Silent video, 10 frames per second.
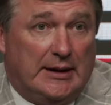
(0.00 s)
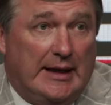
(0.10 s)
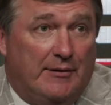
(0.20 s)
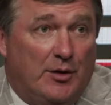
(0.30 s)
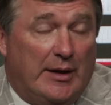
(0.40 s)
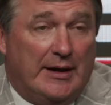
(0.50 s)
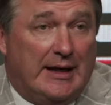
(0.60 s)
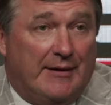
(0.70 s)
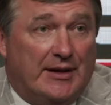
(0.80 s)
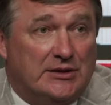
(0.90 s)
I have no idea
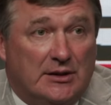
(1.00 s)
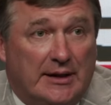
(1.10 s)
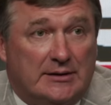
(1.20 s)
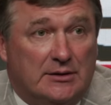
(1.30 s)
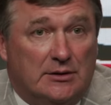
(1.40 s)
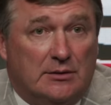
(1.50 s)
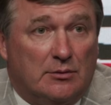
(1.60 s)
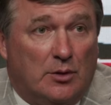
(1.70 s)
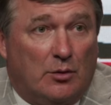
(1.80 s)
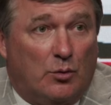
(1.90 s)
how that's selected
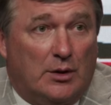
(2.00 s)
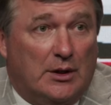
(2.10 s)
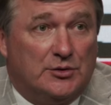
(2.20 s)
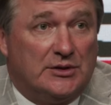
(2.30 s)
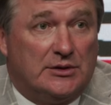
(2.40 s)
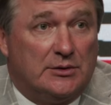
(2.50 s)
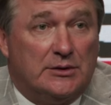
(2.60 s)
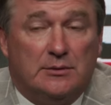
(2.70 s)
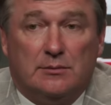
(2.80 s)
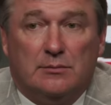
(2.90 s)
or what goes into
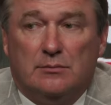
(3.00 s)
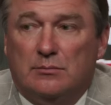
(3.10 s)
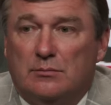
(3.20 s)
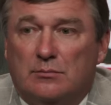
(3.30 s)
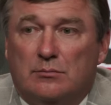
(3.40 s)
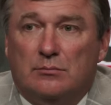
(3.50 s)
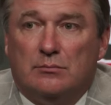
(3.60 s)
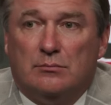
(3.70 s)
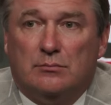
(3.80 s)
it.